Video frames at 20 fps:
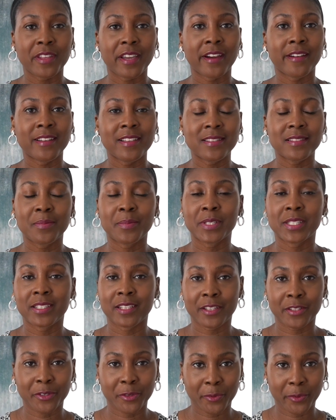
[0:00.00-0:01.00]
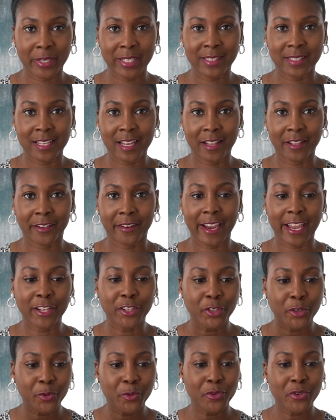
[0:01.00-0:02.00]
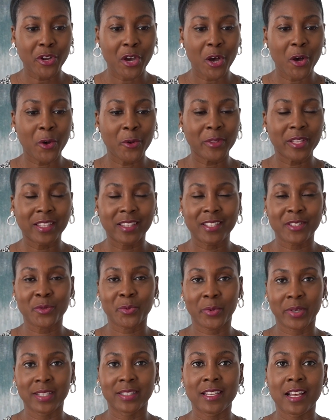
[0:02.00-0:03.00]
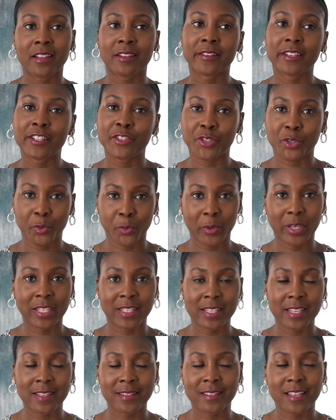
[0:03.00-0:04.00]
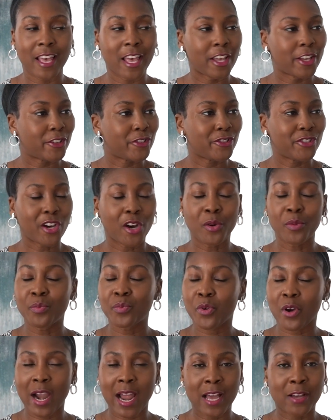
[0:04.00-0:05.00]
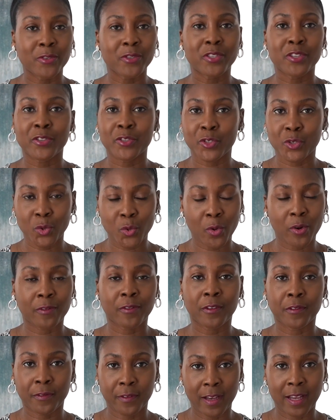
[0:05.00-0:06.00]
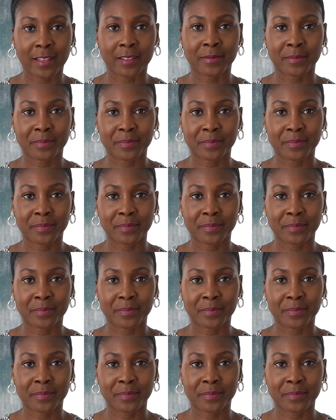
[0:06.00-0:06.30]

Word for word: there is a particular retailer and you know that this retailer is your weakness, don't browse their store for fun.